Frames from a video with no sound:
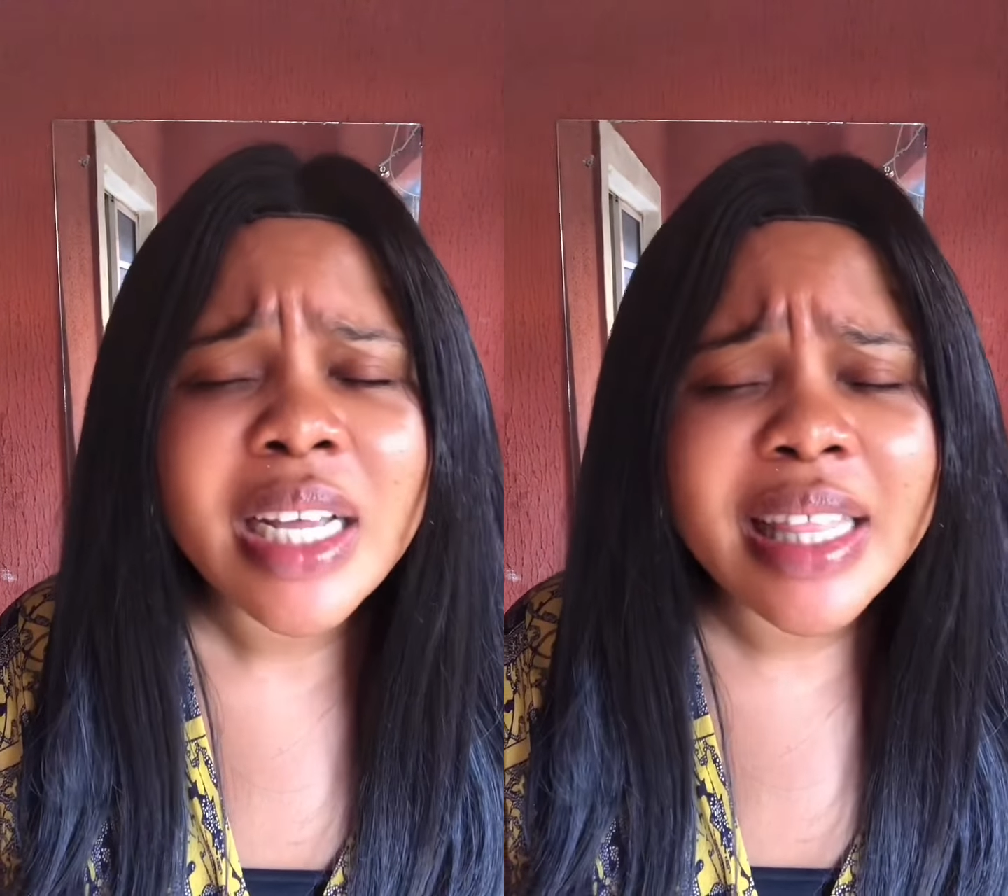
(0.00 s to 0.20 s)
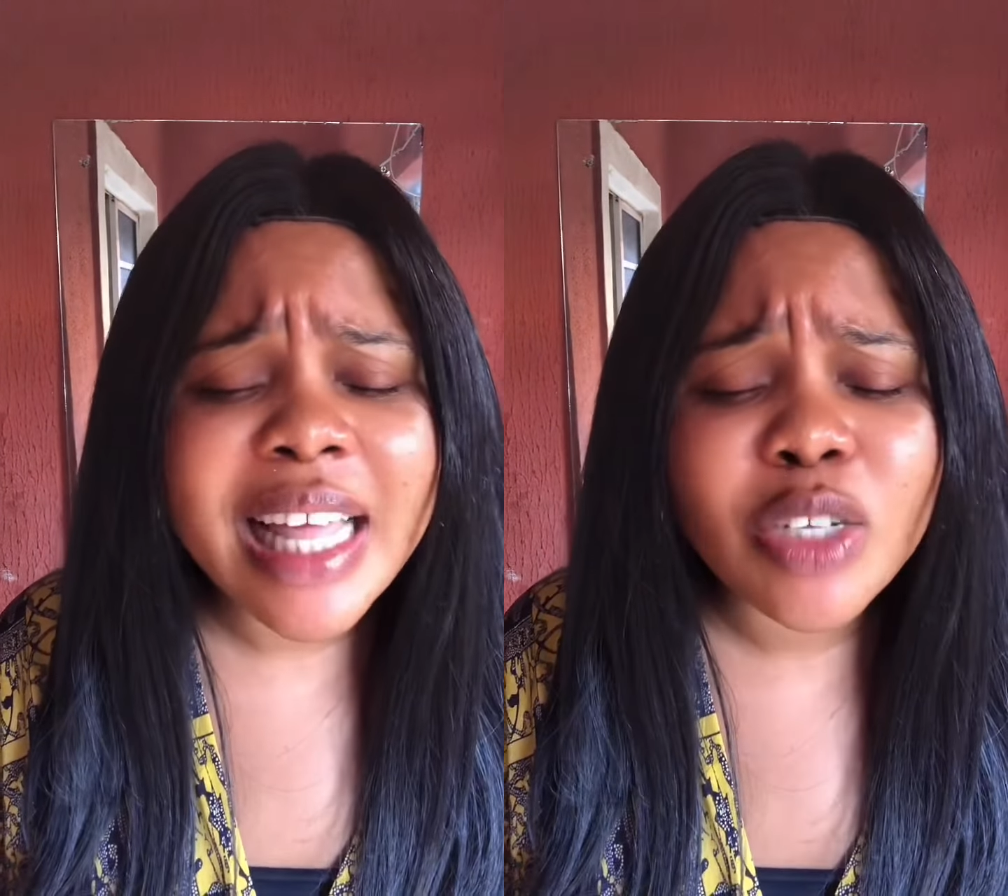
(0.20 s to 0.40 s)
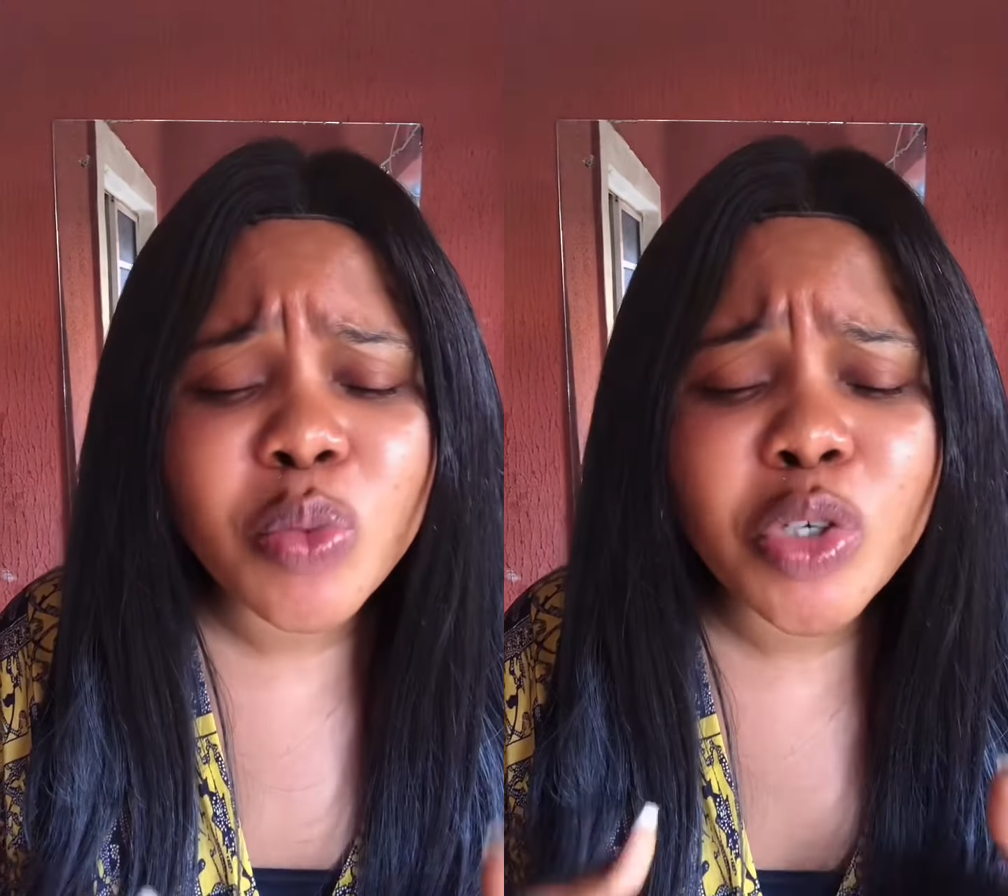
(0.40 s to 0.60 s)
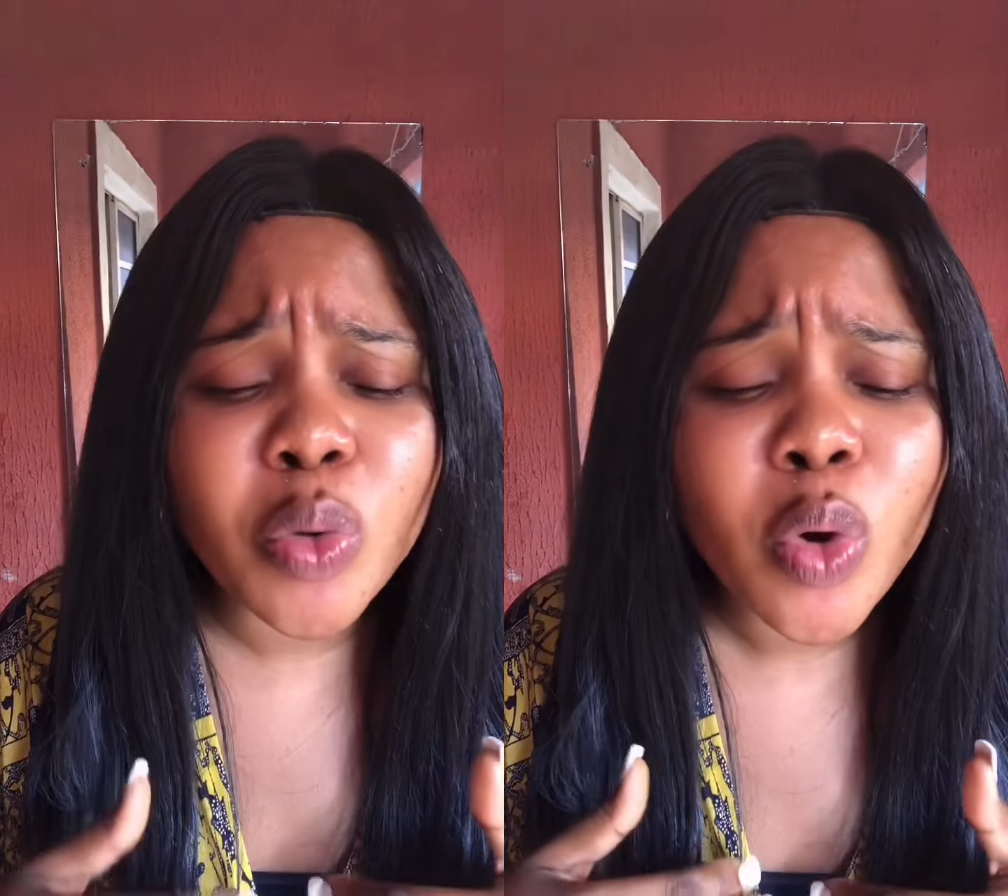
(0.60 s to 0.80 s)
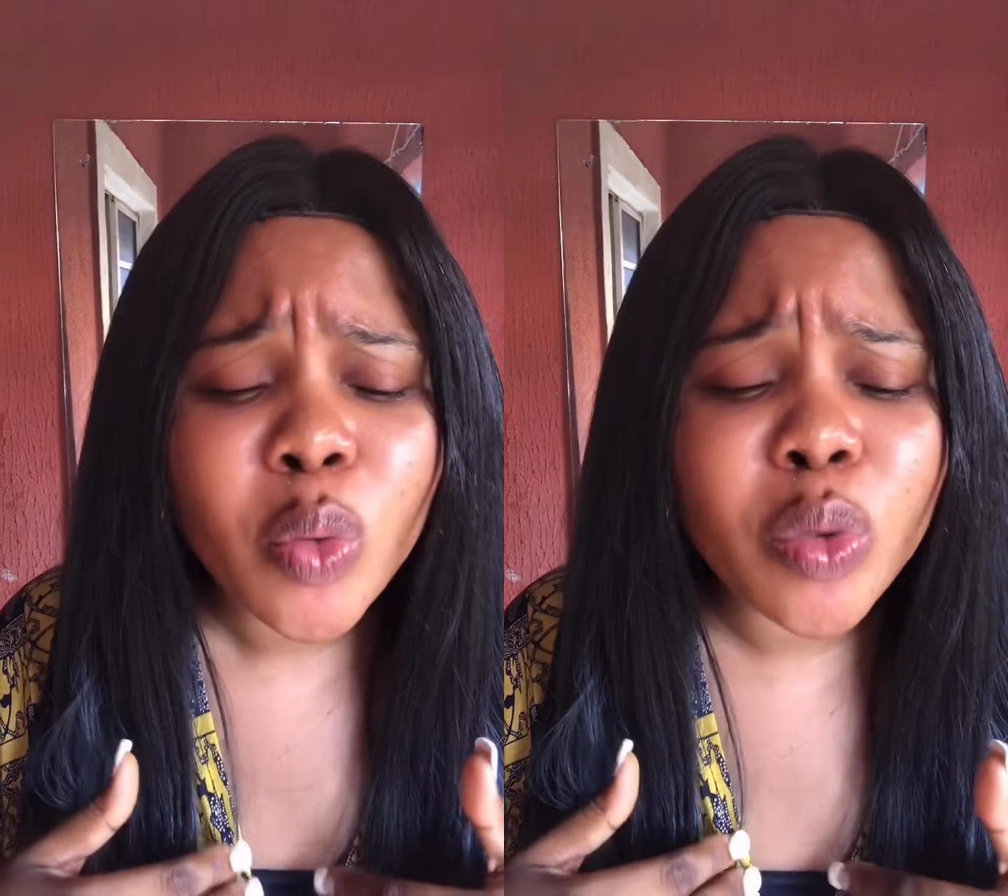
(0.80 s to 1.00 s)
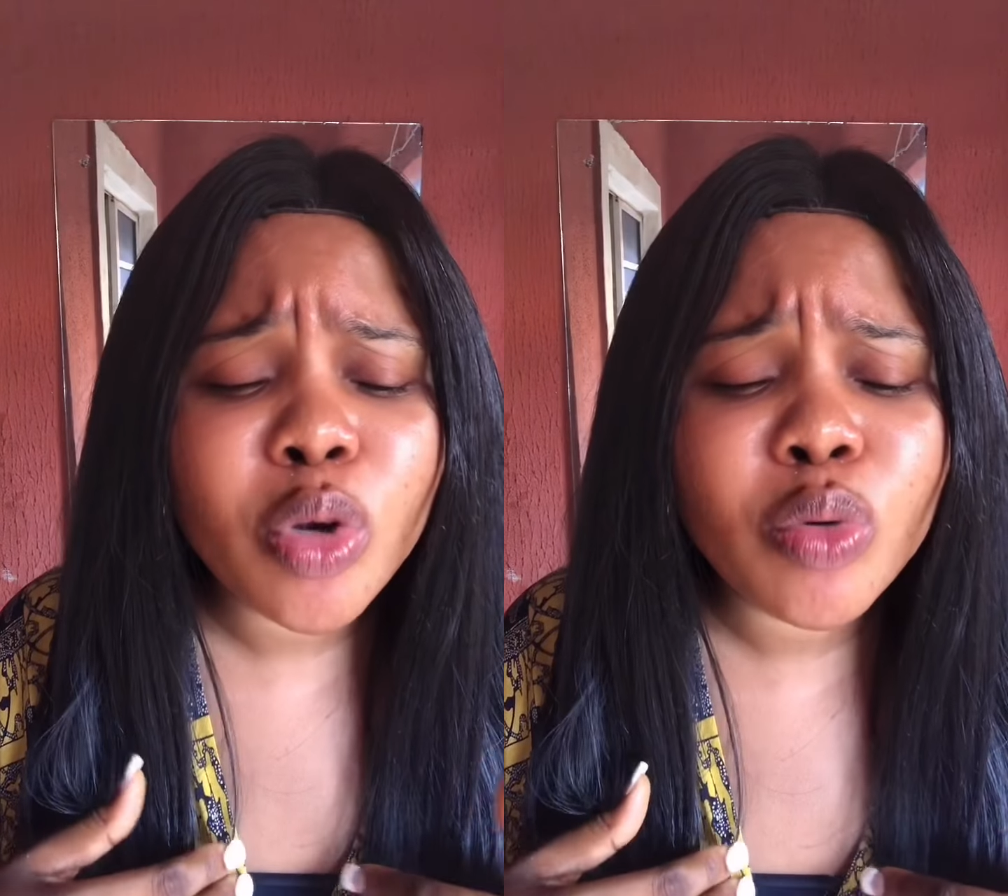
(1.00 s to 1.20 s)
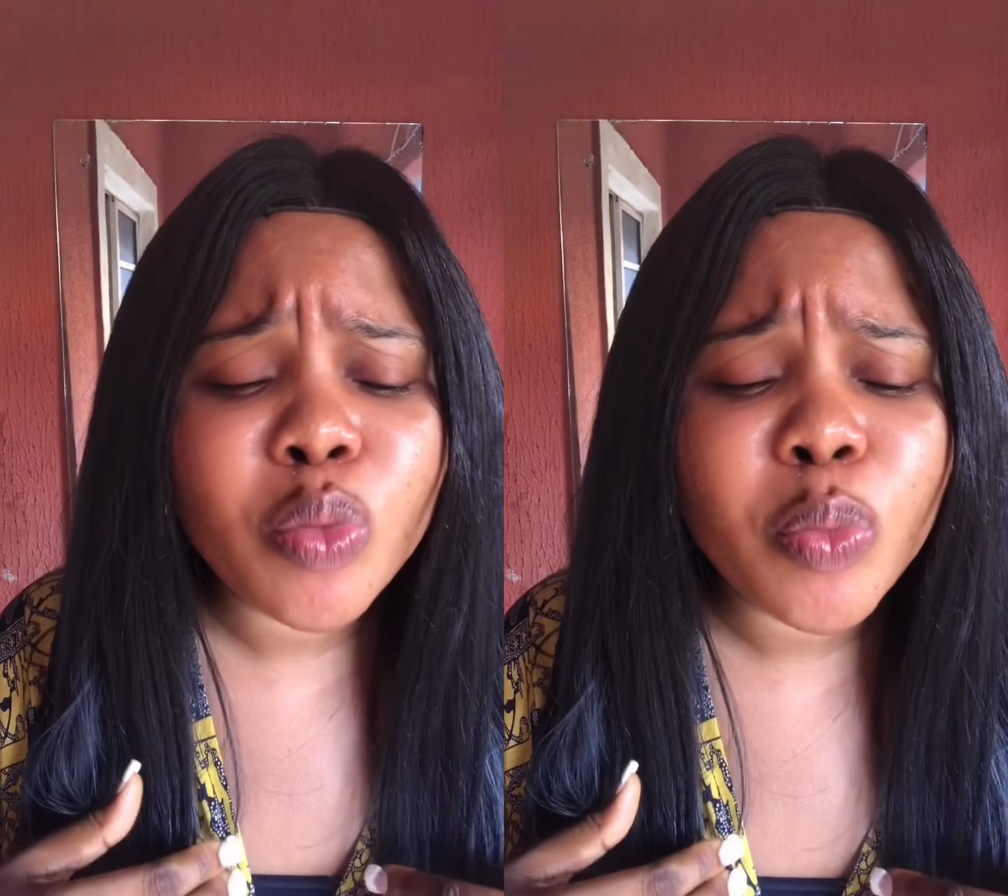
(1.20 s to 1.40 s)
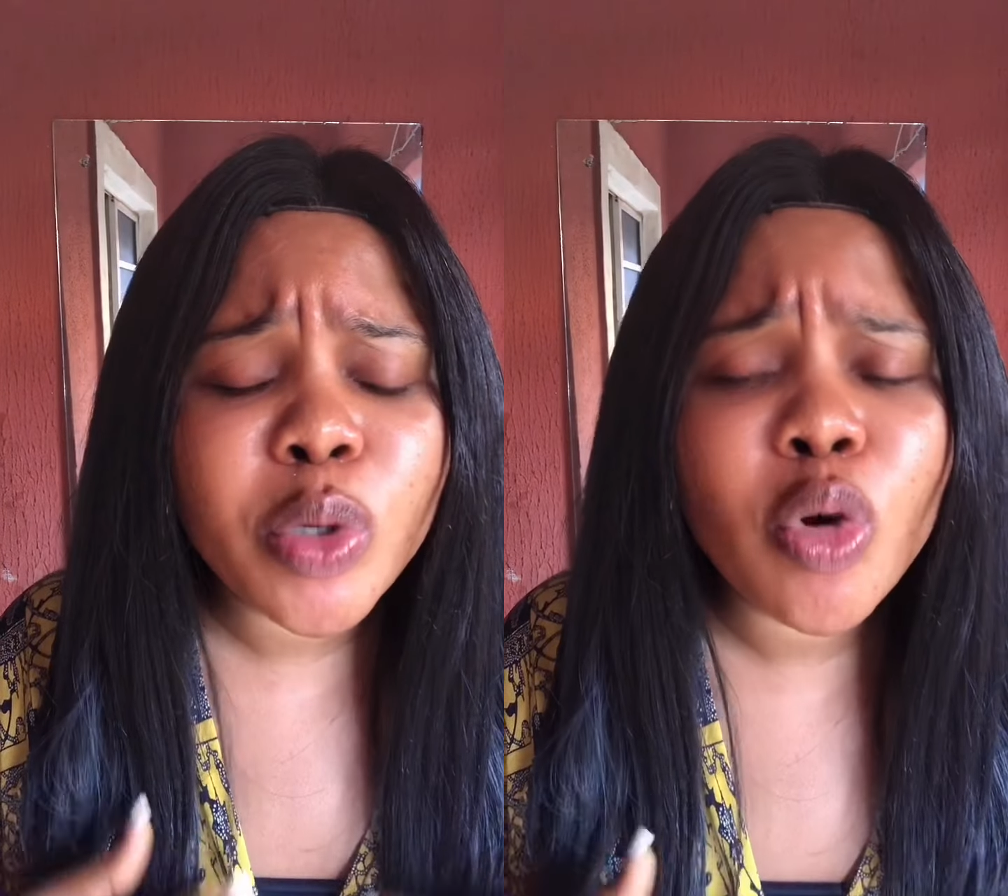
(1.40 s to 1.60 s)
that we
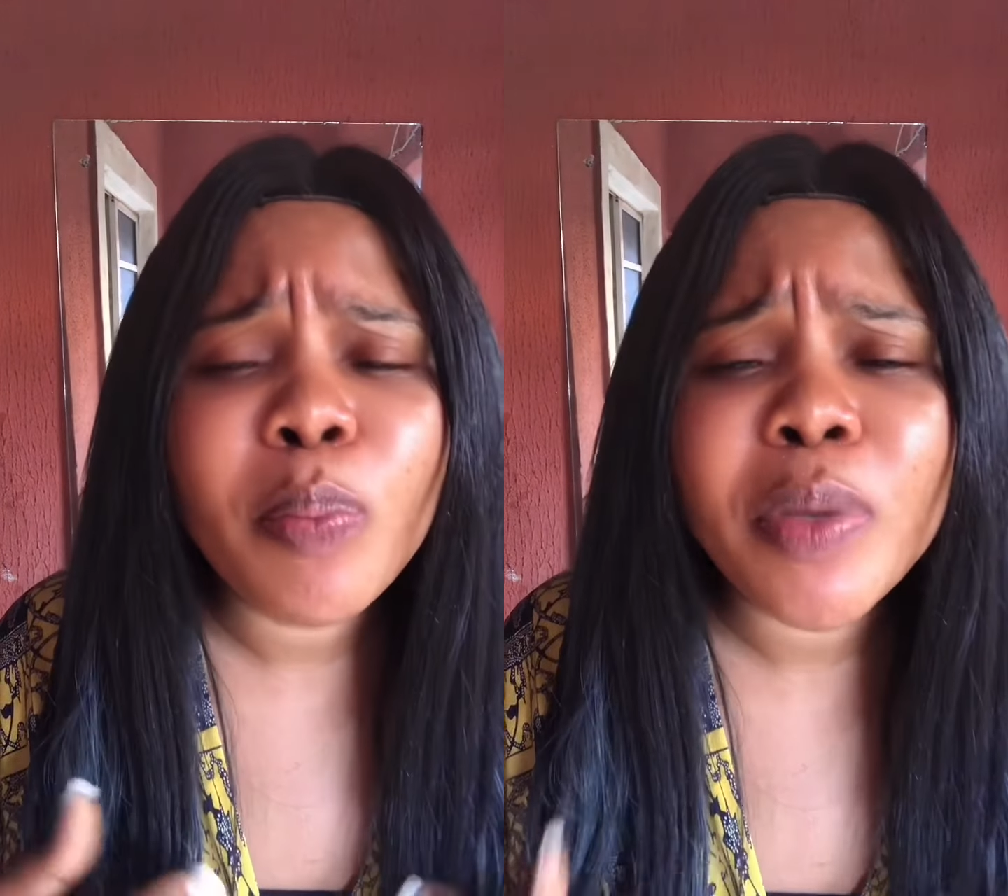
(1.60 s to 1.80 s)
don't